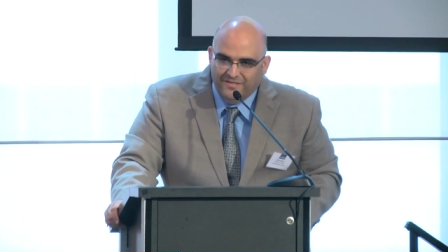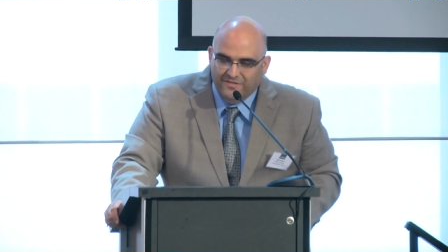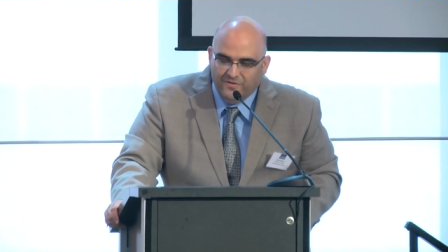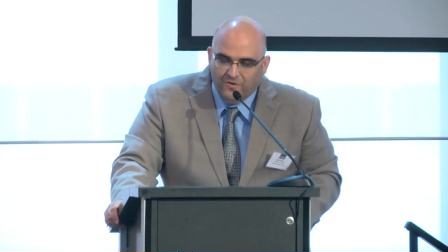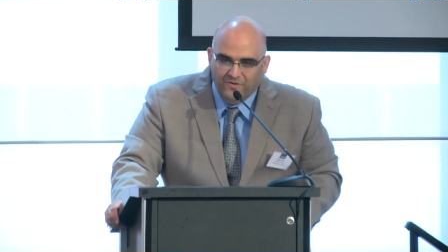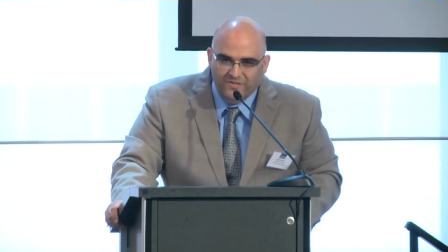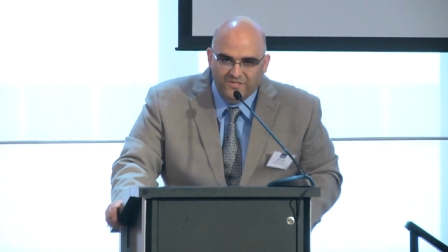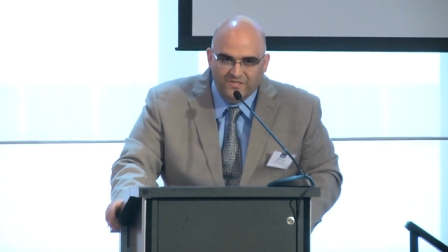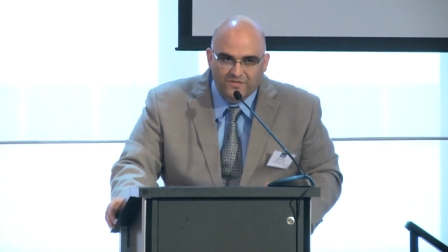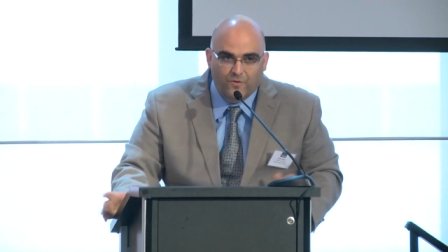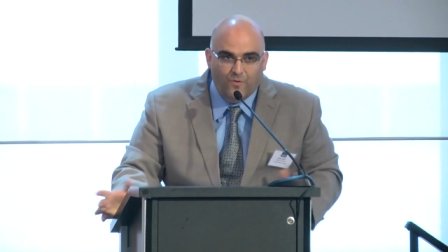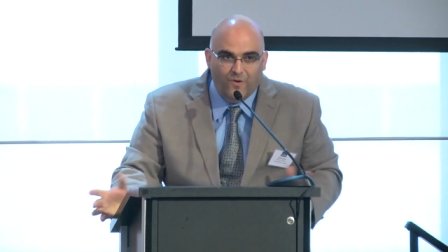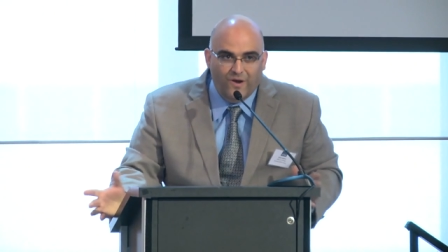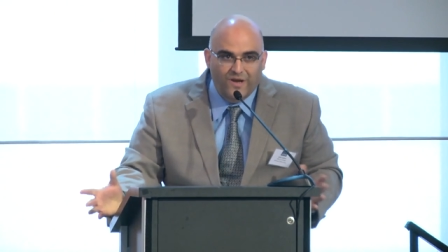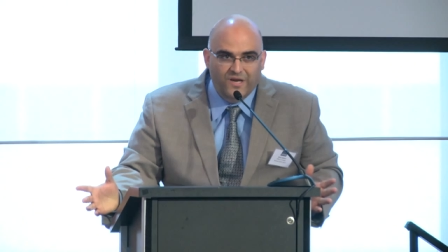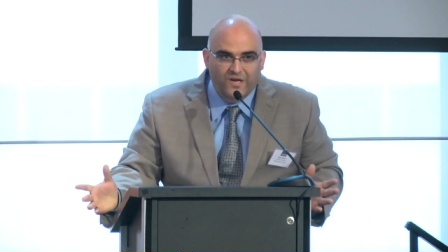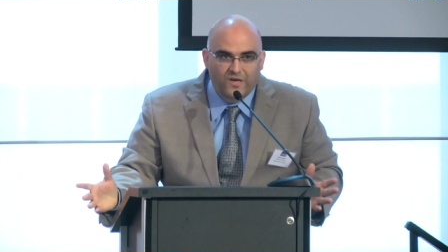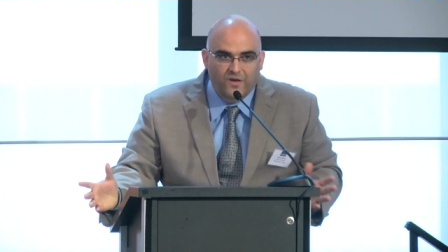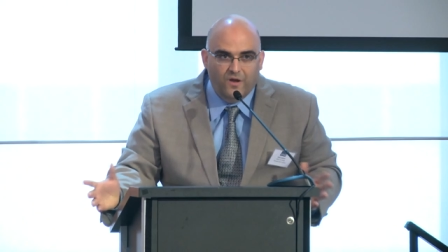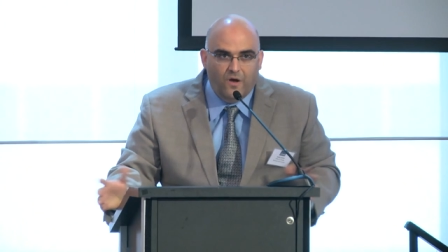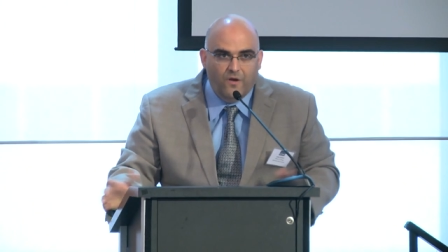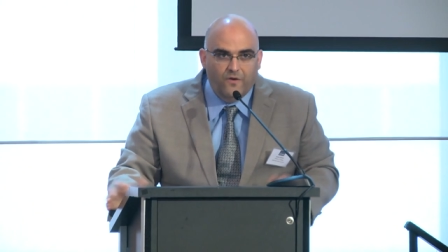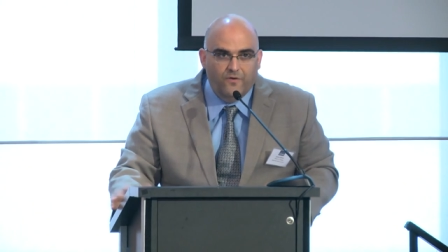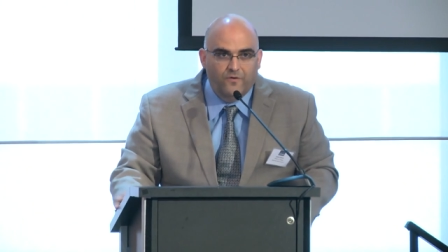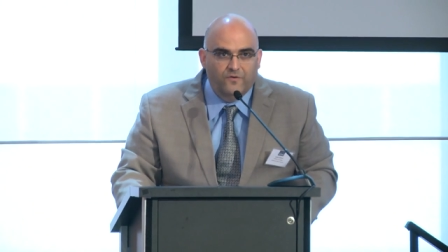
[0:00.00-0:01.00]
So it's quite
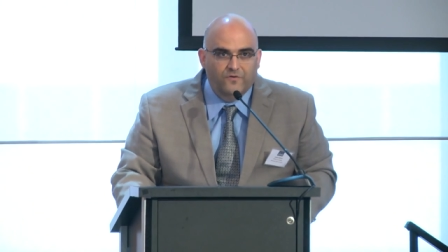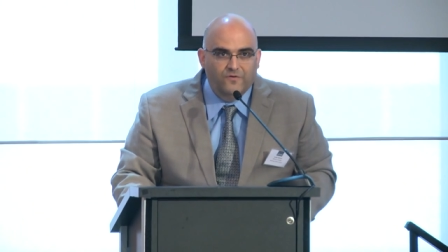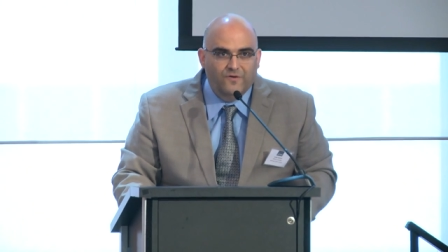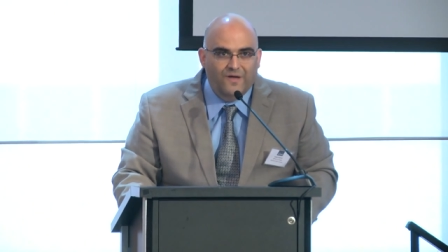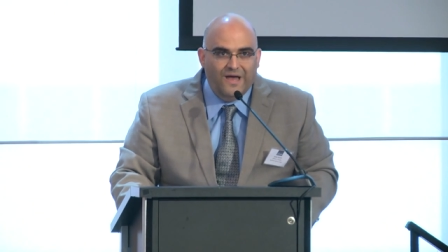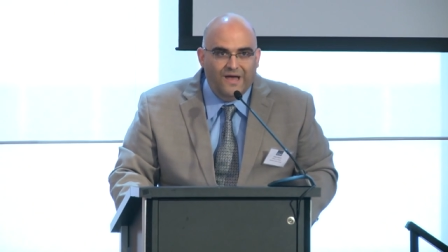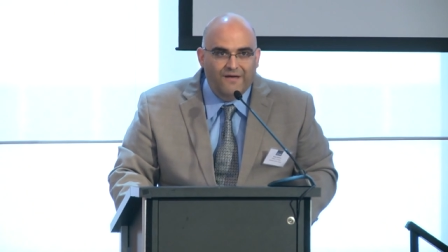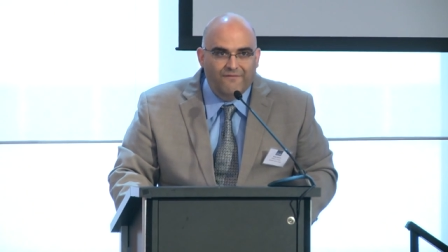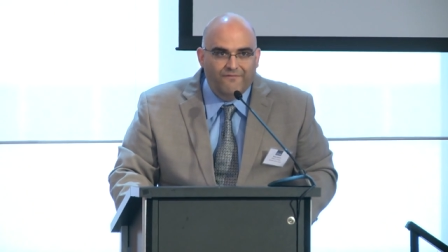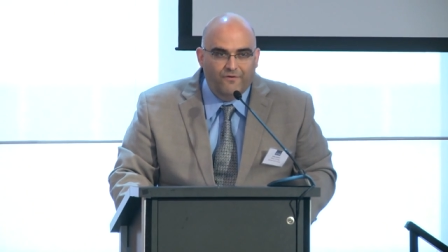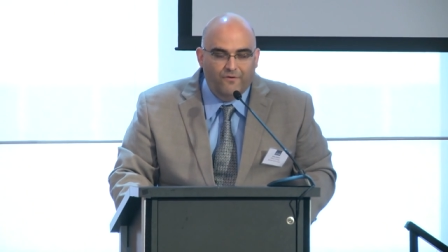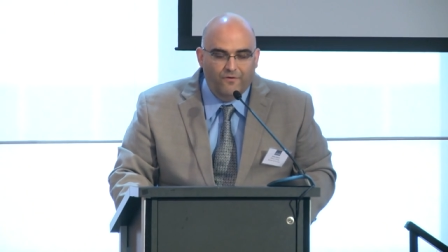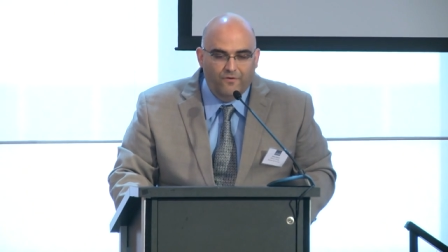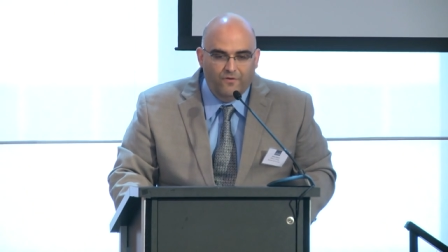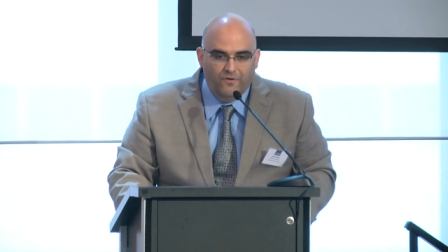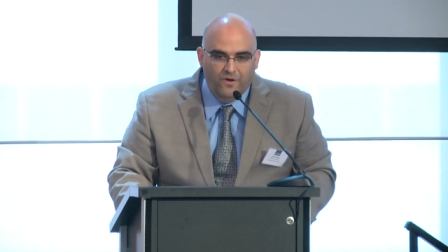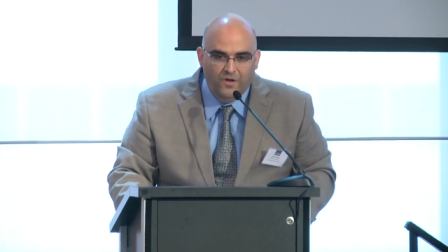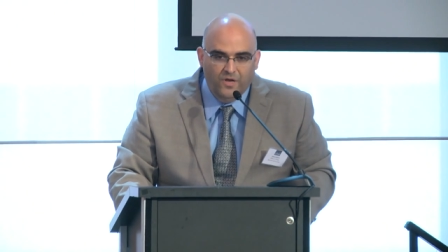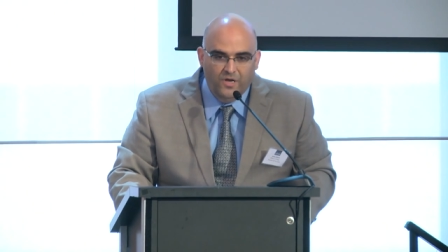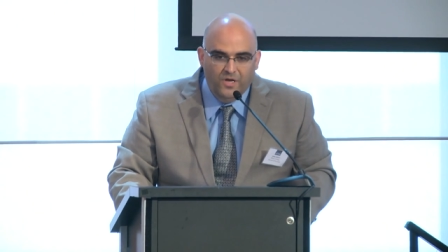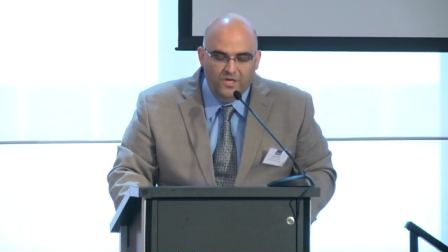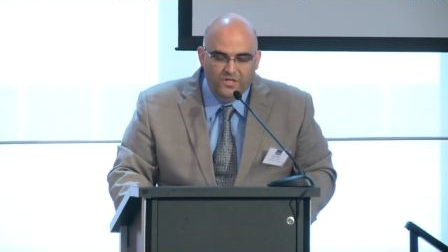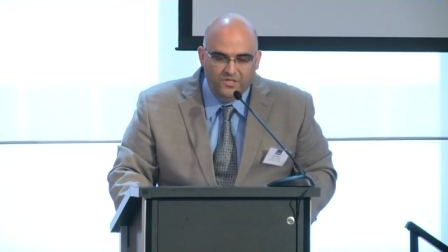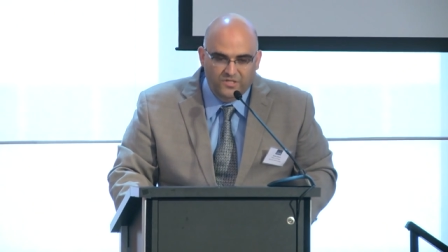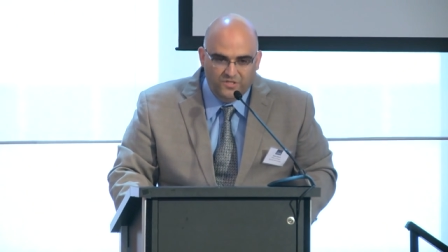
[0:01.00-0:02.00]
an honor to have her
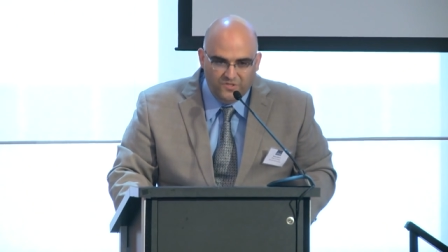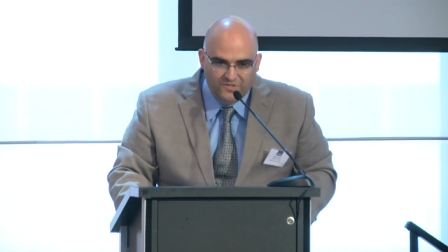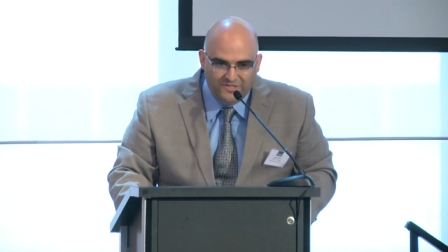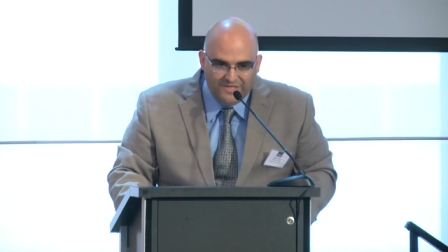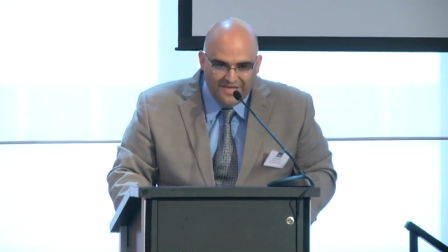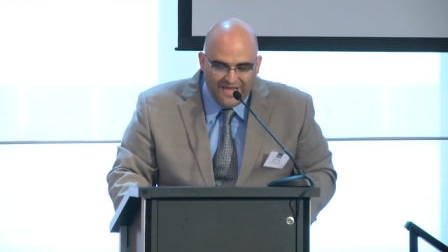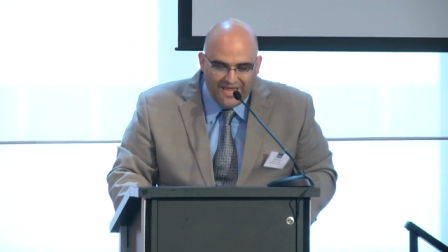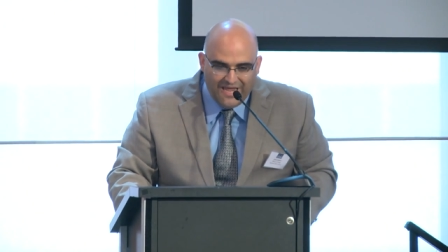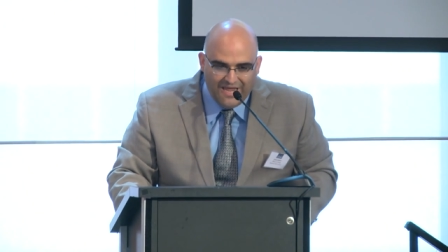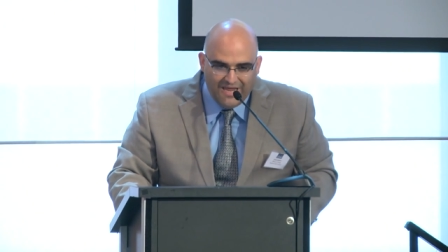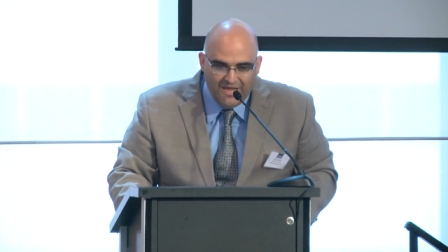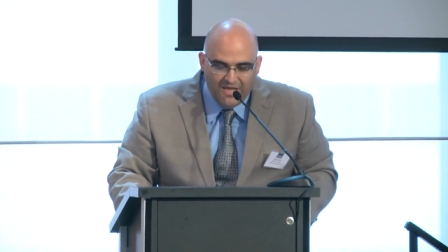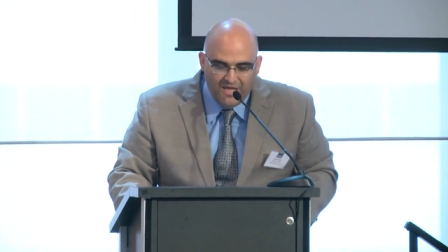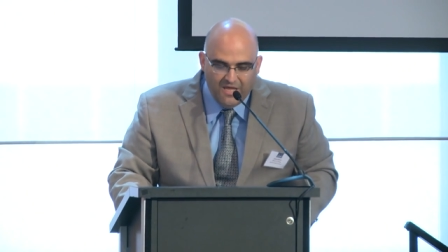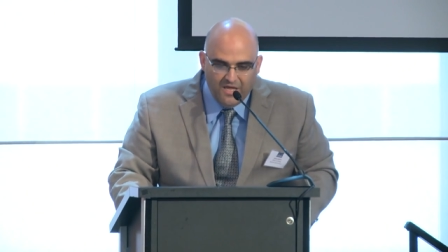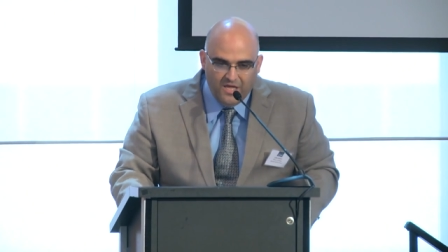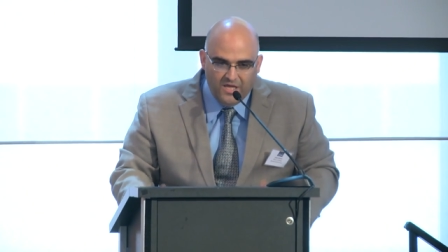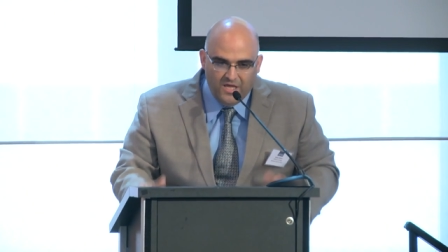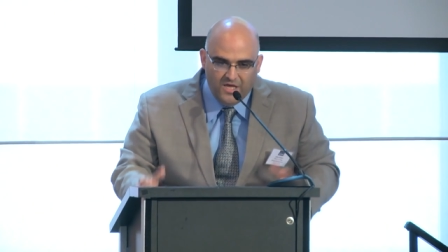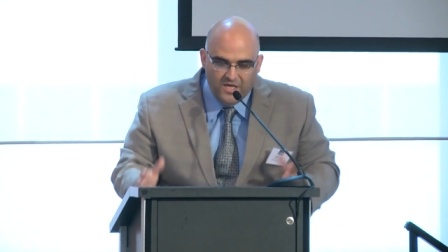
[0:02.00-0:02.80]
today.